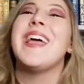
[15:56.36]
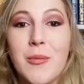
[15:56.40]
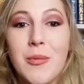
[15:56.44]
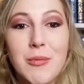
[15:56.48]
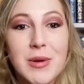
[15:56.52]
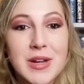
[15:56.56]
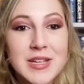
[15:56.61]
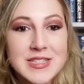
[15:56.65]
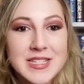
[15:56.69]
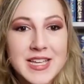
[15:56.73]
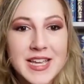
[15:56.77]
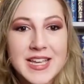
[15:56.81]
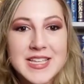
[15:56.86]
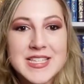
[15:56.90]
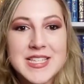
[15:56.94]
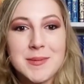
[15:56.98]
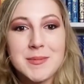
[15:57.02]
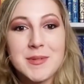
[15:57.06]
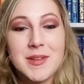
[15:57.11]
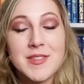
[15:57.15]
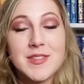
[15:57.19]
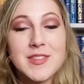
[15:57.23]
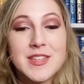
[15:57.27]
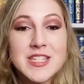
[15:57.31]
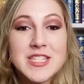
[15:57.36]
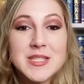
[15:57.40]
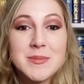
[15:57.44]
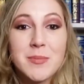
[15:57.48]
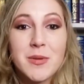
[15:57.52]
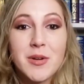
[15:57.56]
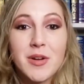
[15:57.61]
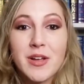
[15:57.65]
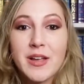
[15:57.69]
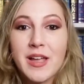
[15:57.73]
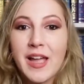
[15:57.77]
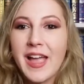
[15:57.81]
Once I accepted this
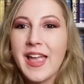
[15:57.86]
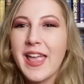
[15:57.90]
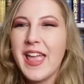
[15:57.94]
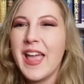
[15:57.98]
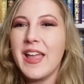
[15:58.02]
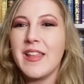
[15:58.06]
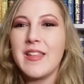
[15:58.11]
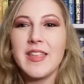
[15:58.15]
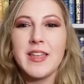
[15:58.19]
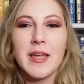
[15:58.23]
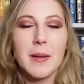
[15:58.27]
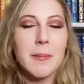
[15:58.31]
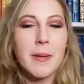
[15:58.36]
book, I had like